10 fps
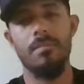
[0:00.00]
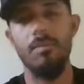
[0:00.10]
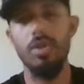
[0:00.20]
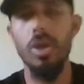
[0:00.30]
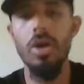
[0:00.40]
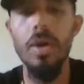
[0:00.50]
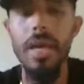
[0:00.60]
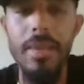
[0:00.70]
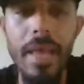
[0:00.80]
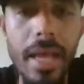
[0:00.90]

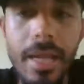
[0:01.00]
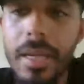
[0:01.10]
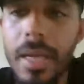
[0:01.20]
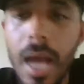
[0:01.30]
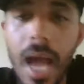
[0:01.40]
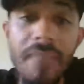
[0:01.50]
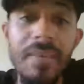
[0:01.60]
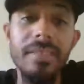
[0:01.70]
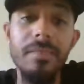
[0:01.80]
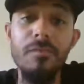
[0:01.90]
And then I've
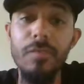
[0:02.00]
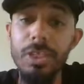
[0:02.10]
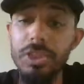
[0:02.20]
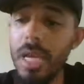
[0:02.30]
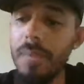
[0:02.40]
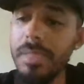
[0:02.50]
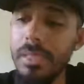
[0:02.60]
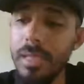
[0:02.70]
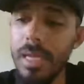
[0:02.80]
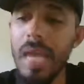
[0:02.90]
got some fringe games
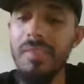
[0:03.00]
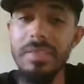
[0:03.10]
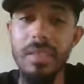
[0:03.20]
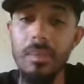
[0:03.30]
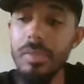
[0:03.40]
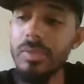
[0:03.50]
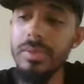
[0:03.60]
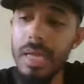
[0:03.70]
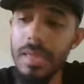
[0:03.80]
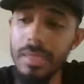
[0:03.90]
here that I gave as W's
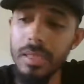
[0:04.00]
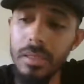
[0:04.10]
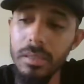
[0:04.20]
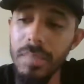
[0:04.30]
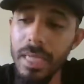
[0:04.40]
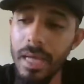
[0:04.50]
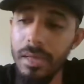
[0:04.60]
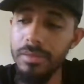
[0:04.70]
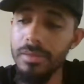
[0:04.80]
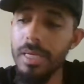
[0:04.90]
that I think could be
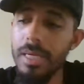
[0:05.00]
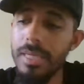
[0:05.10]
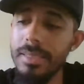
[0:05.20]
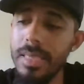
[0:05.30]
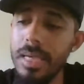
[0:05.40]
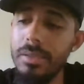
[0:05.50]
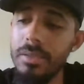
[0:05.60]
L's, like I said.